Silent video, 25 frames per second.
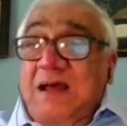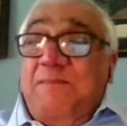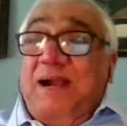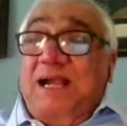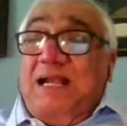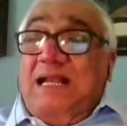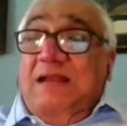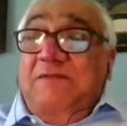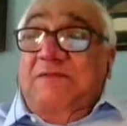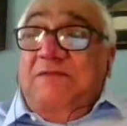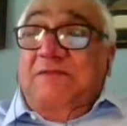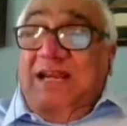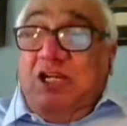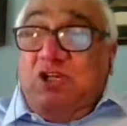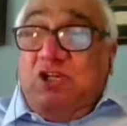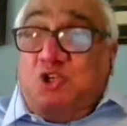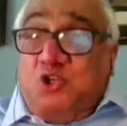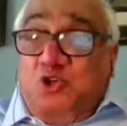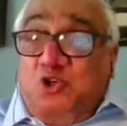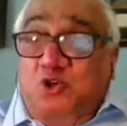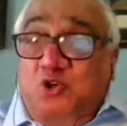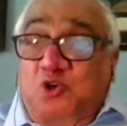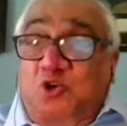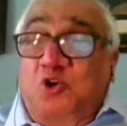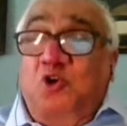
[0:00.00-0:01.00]
but we
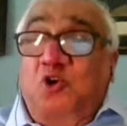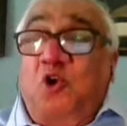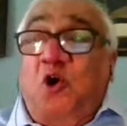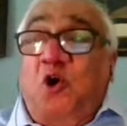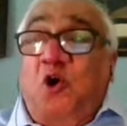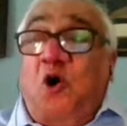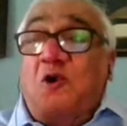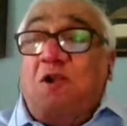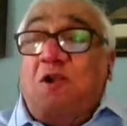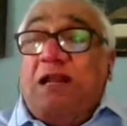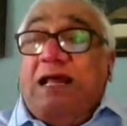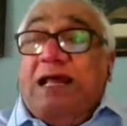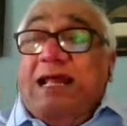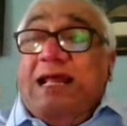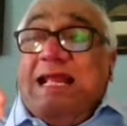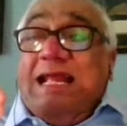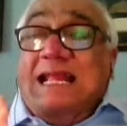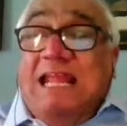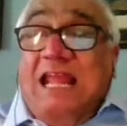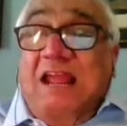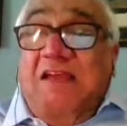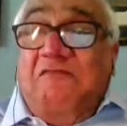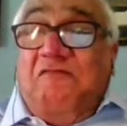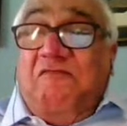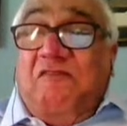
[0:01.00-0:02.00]
should not
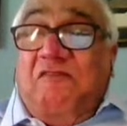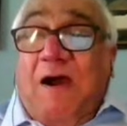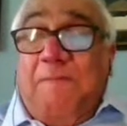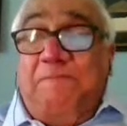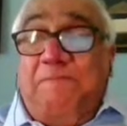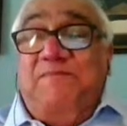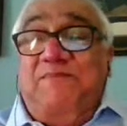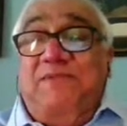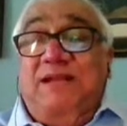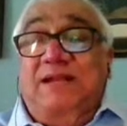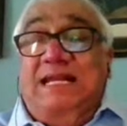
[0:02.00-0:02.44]
give up